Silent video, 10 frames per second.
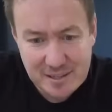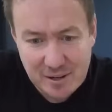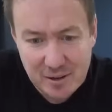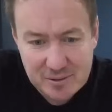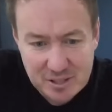
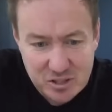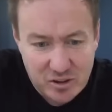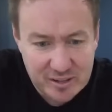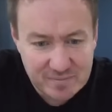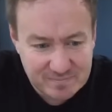you know, to
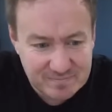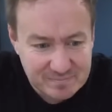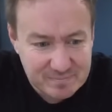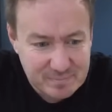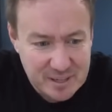try and
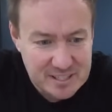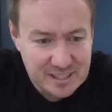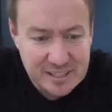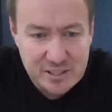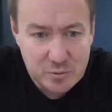
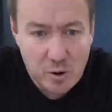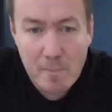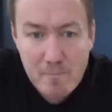basically do what